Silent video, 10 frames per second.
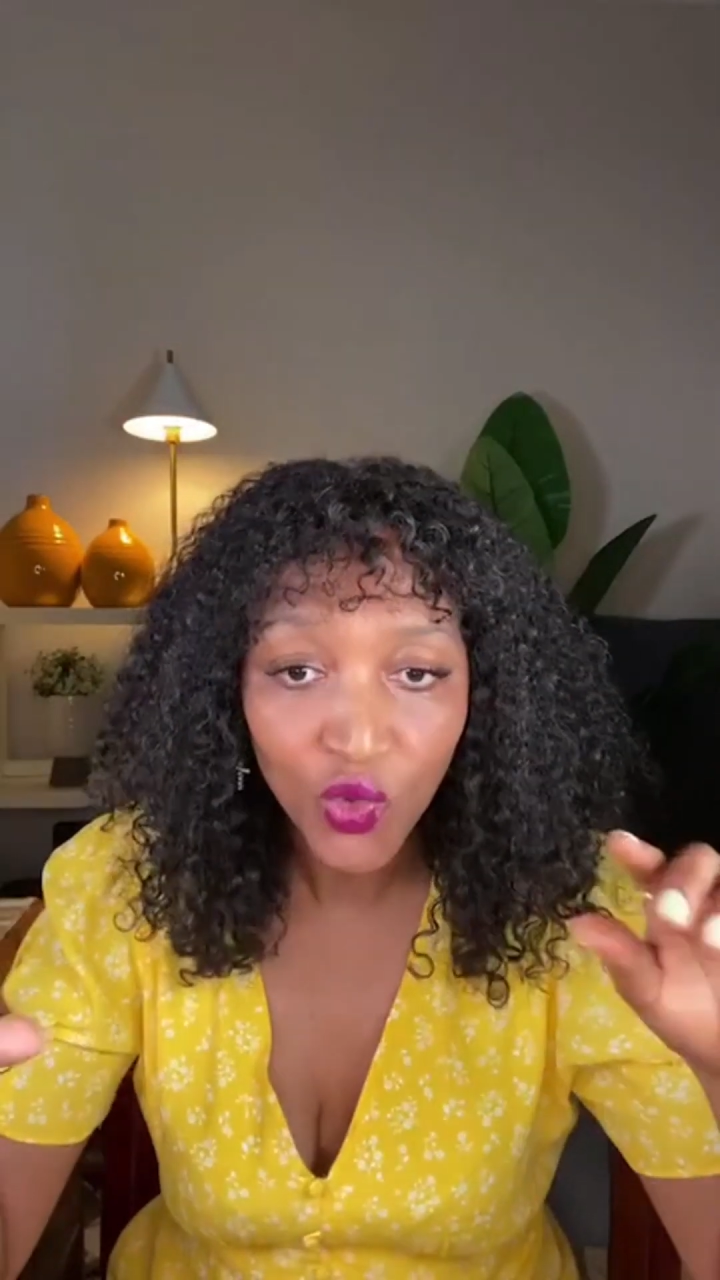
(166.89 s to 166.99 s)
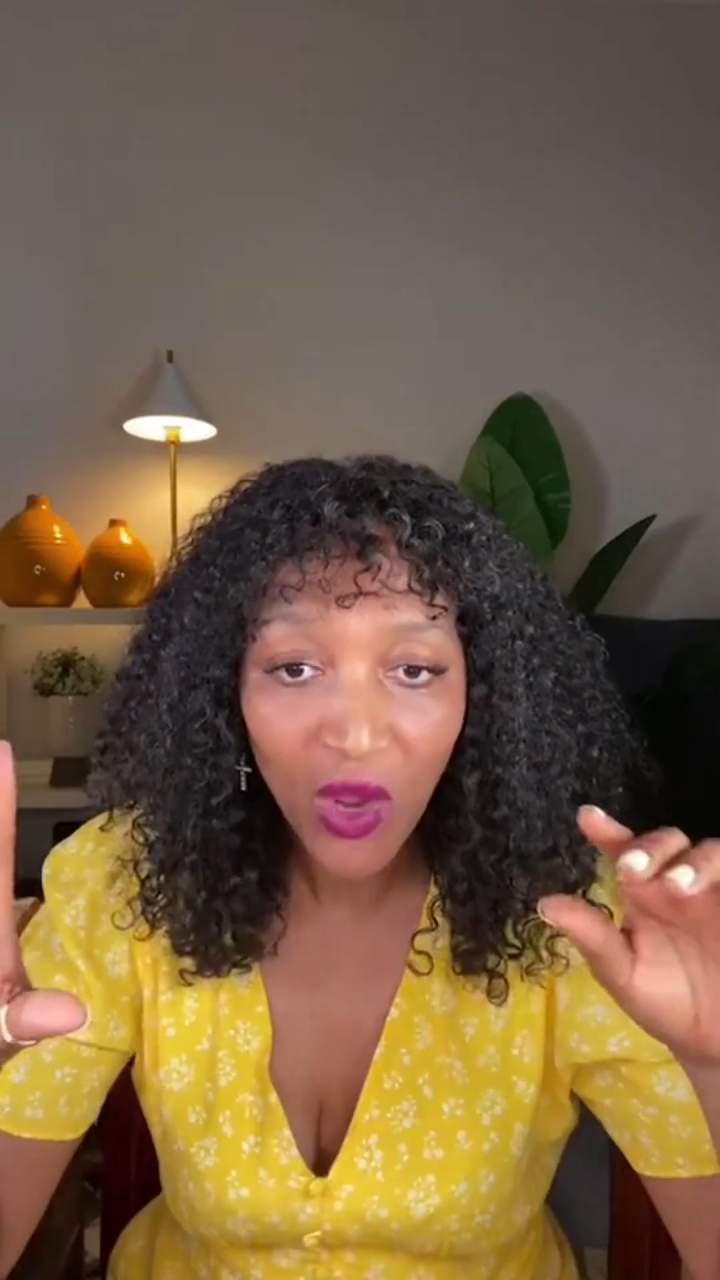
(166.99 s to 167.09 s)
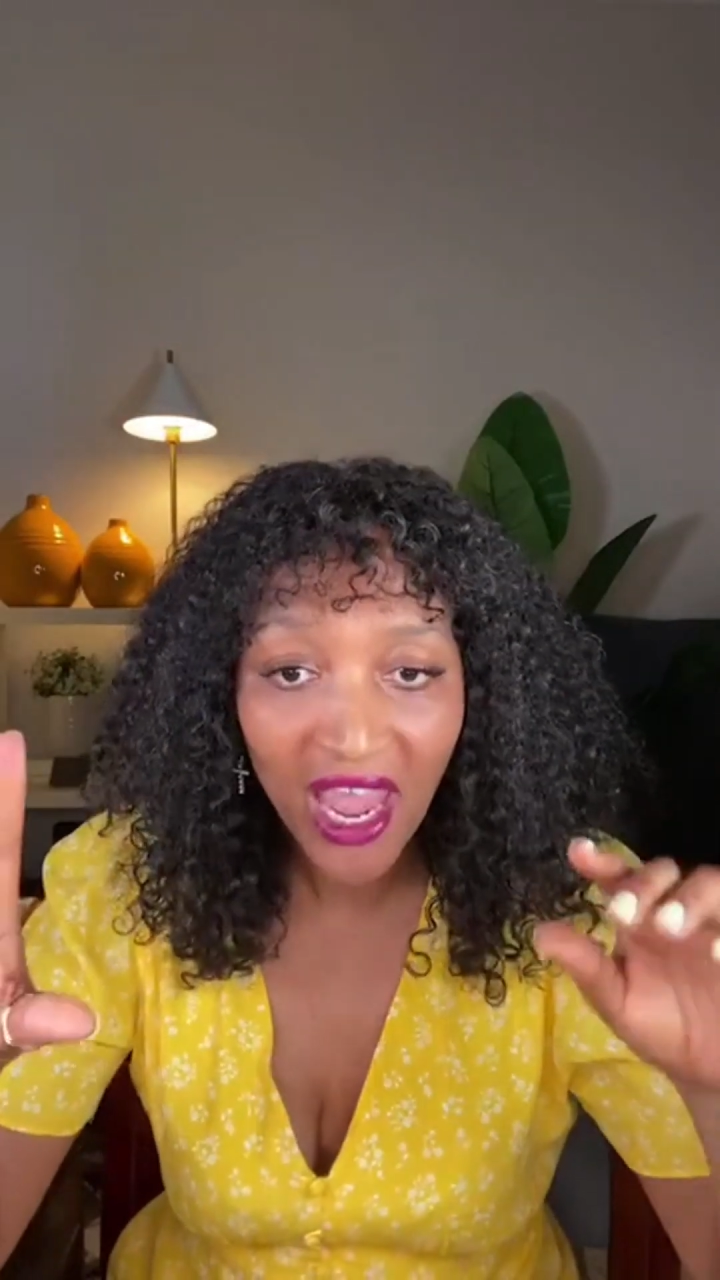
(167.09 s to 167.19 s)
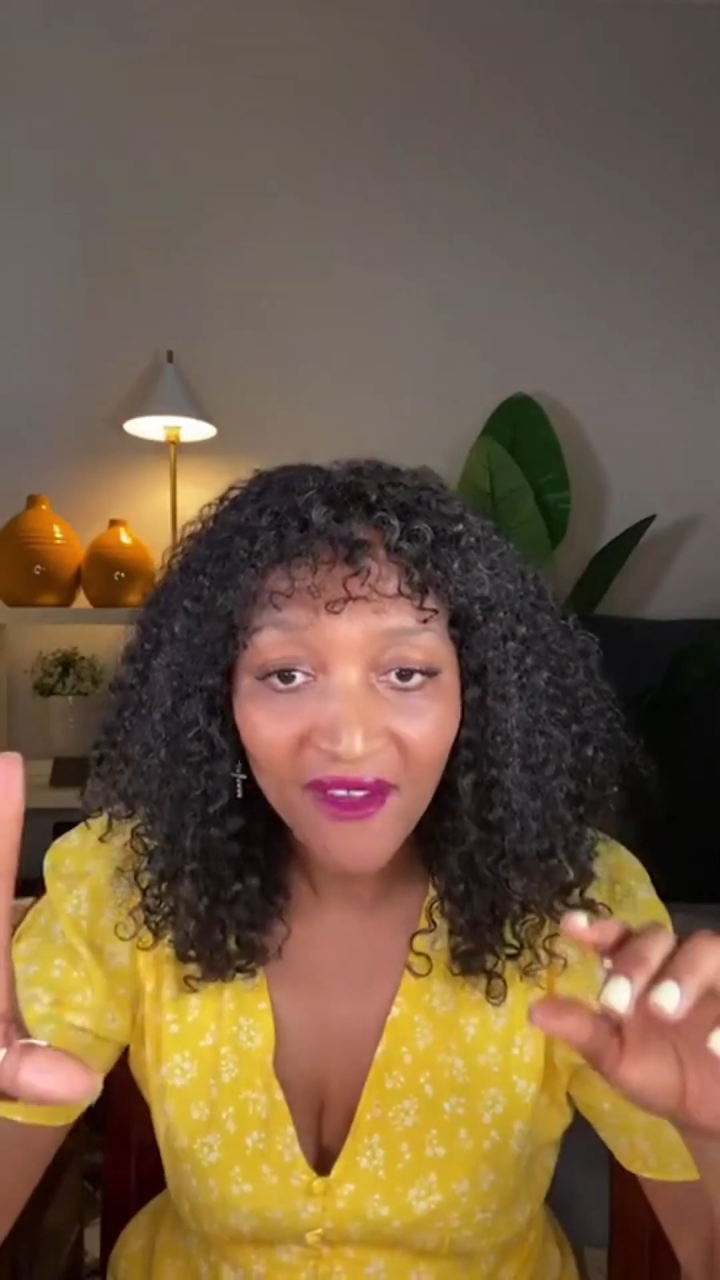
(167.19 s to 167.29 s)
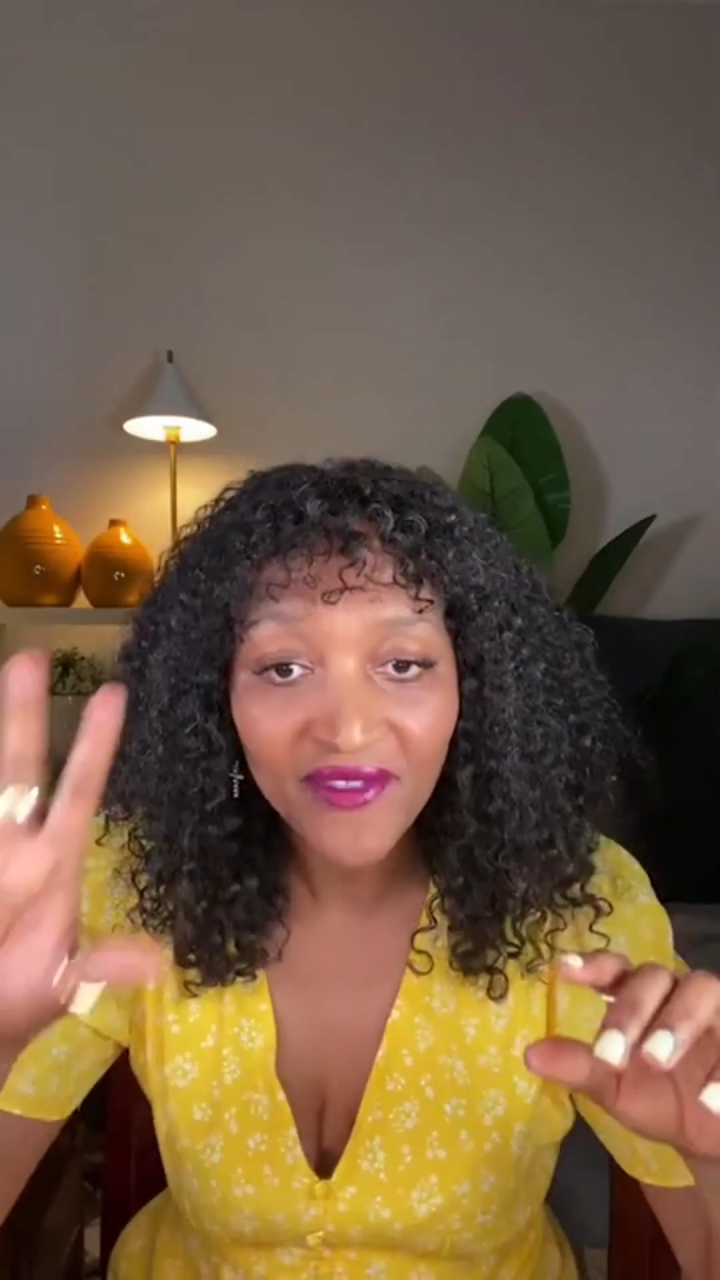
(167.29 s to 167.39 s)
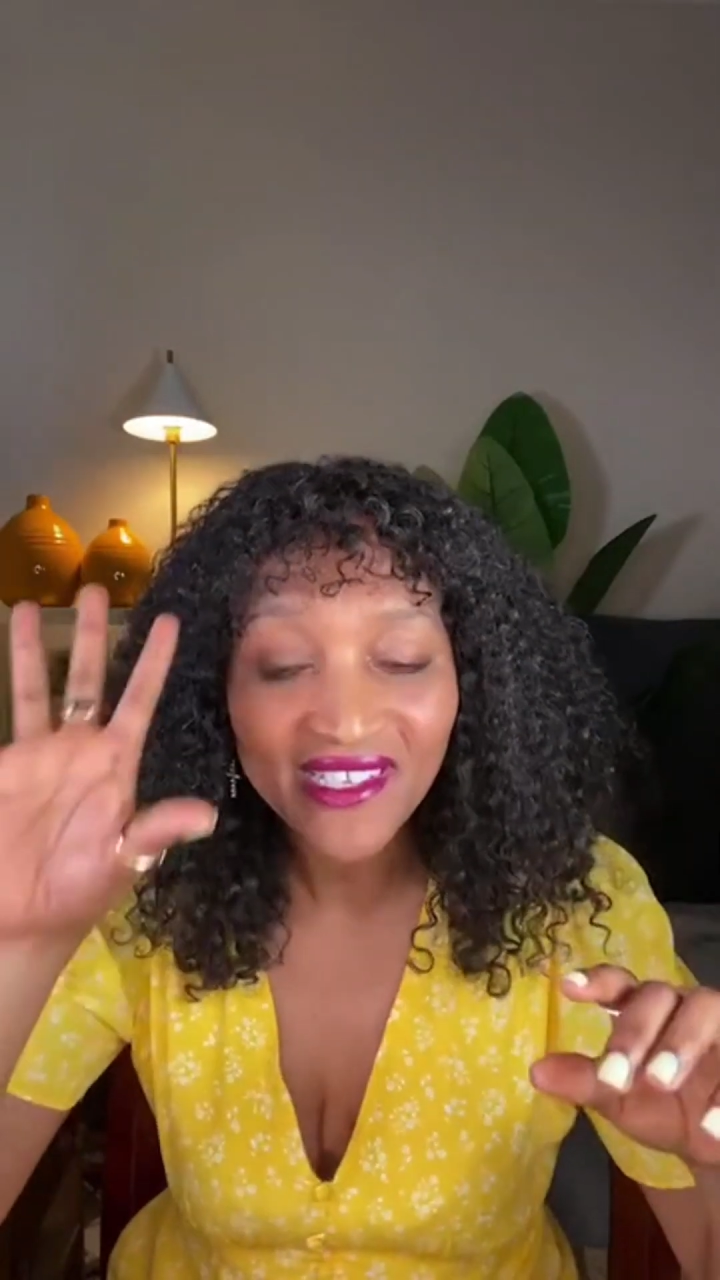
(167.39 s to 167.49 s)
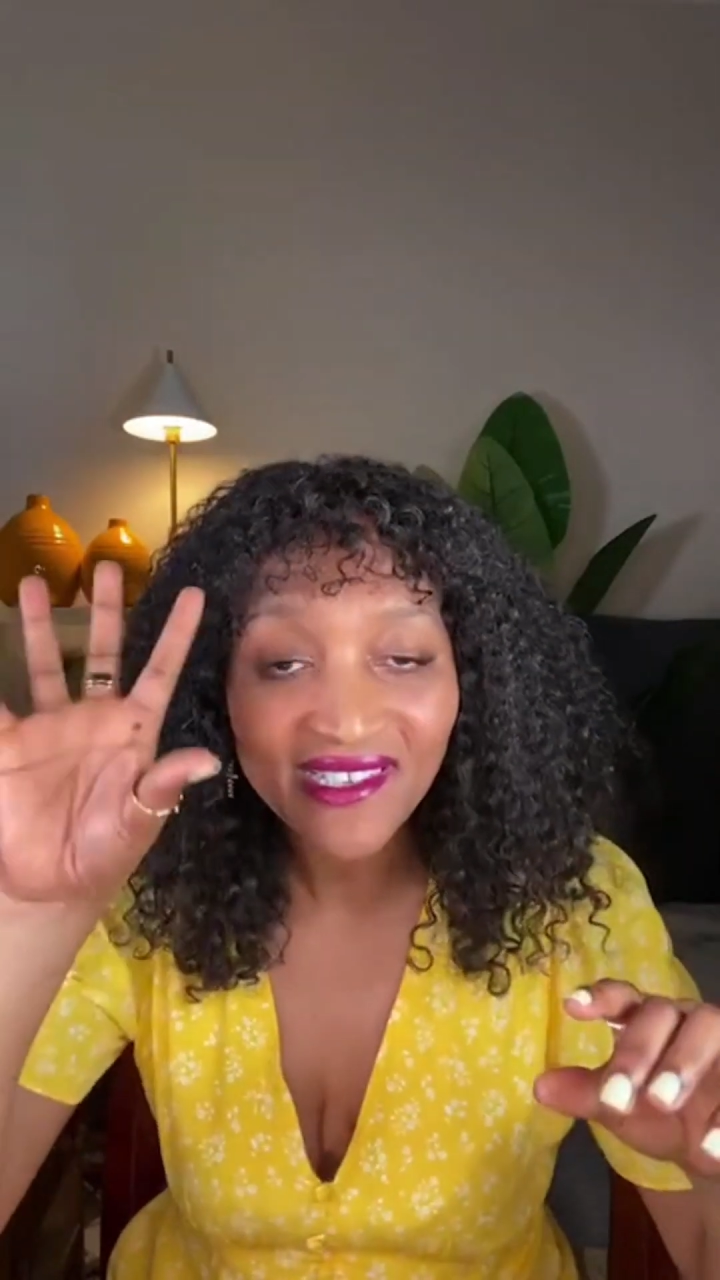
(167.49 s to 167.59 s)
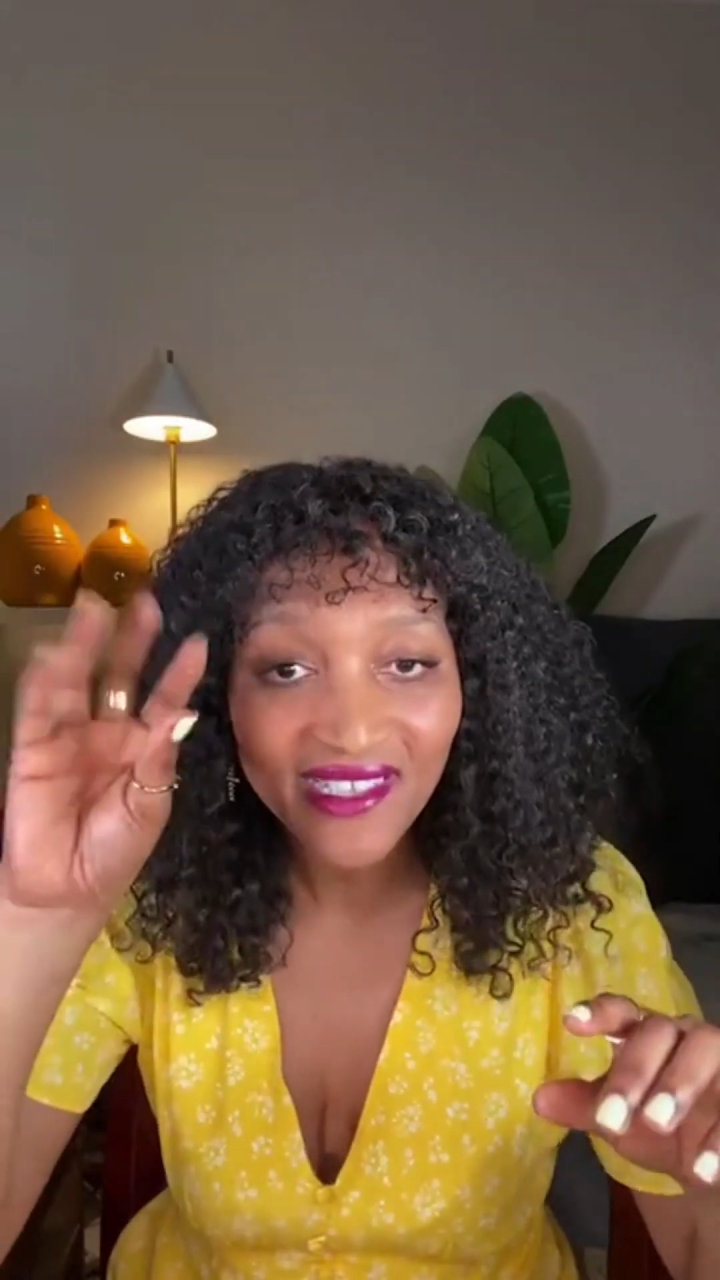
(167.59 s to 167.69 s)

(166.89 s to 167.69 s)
to have this